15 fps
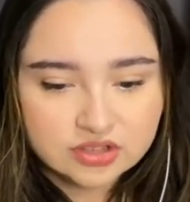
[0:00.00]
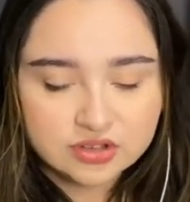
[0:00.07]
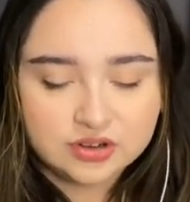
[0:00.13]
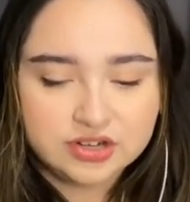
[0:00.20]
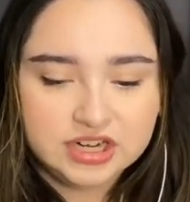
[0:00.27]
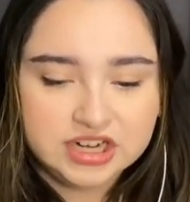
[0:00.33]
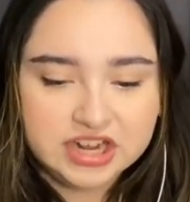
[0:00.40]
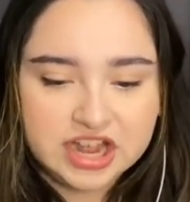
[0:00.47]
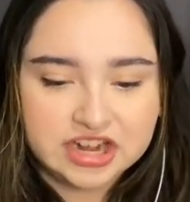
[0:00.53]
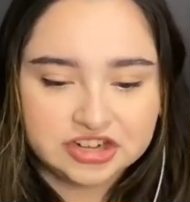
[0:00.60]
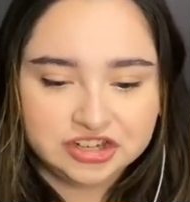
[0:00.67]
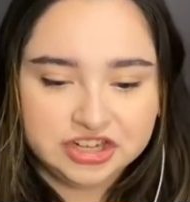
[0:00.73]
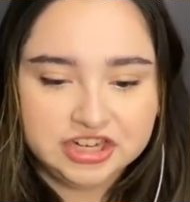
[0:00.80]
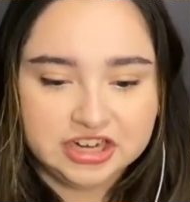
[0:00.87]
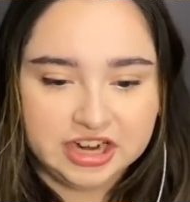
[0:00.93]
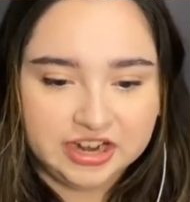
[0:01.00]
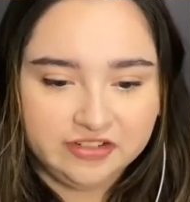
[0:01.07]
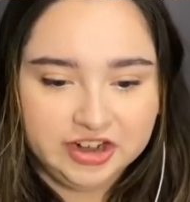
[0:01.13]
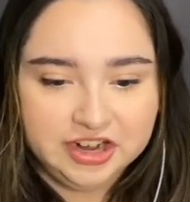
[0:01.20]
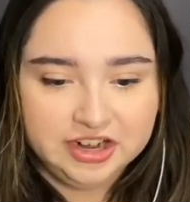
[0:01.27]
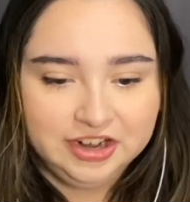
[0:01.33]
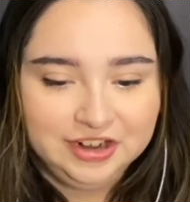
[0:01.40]
Did he actually die
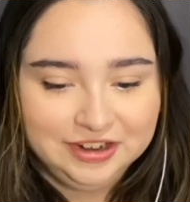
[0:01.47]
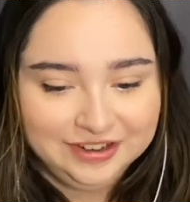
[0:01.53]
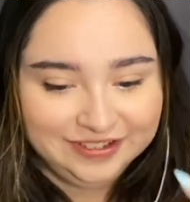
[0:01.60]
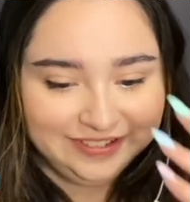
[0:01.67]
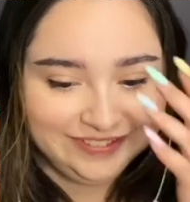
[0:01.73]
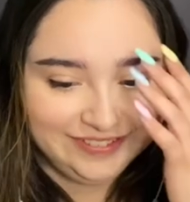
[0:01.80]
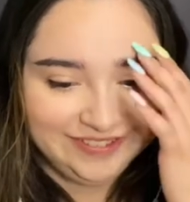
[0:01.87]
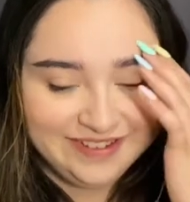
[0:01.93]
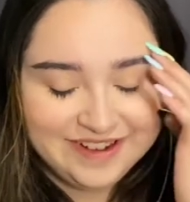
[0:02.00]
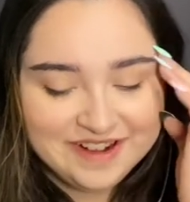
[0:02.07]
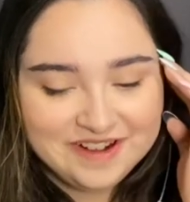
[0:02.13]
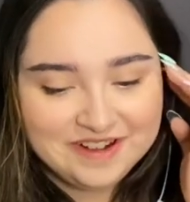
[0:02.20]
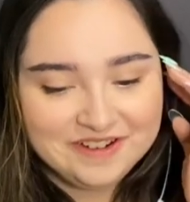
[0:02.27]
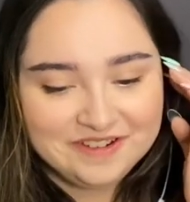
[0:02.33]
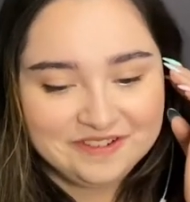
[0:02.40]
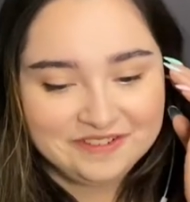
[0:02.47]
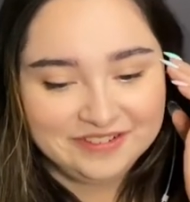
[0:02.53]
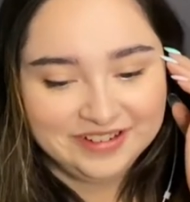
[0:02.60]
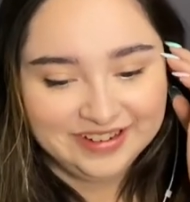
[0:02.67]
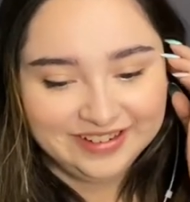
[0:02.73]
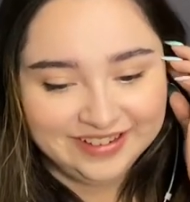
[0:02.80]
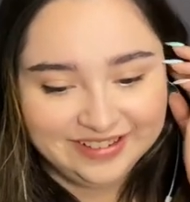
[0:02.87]
right there? Or
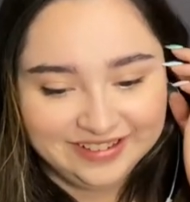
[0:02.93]
what?